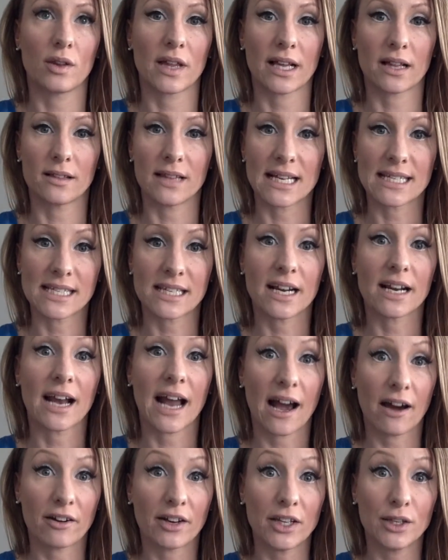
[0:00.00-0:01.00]
like a lesson on
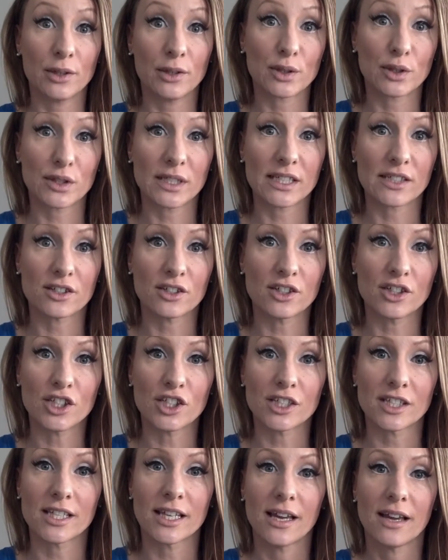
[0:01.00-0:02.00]
how to use
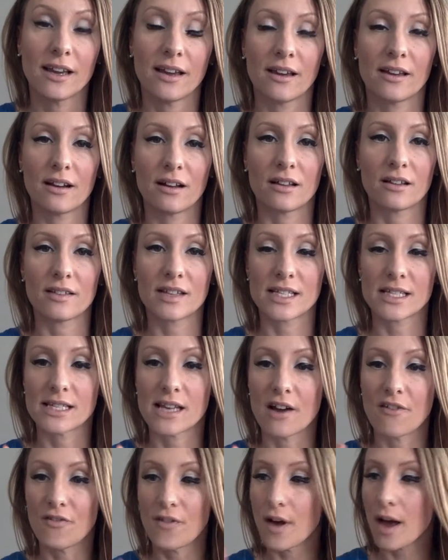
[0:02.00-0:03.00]
crystals and all of this
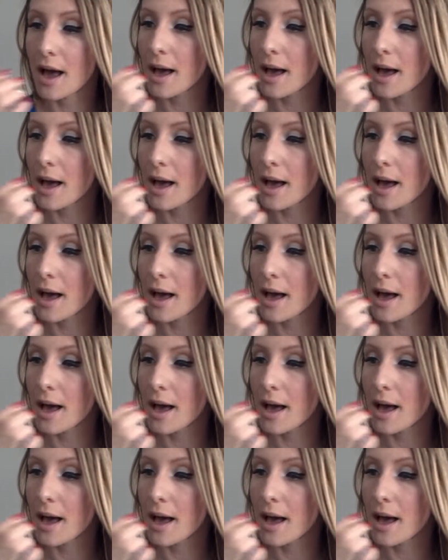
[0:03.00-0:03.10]
stuff.